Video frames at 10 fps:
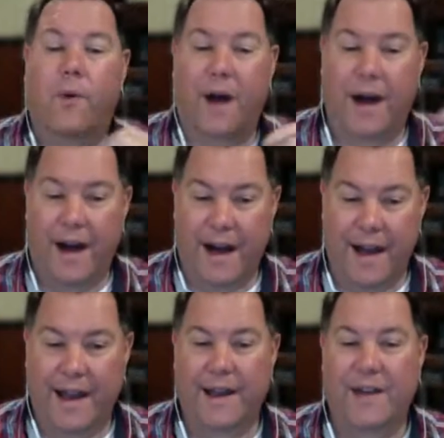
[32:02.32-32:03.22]

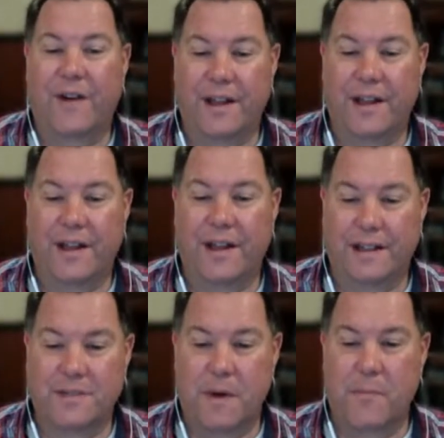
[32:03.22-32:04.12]
Right.
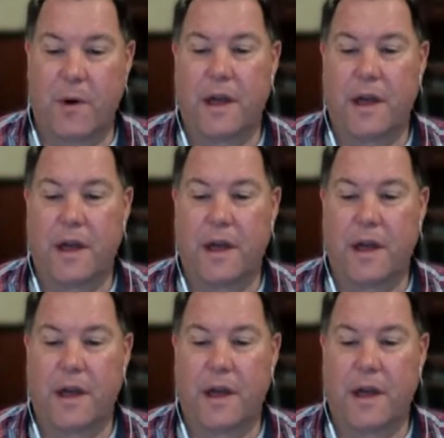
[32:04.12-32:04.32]
That's my point.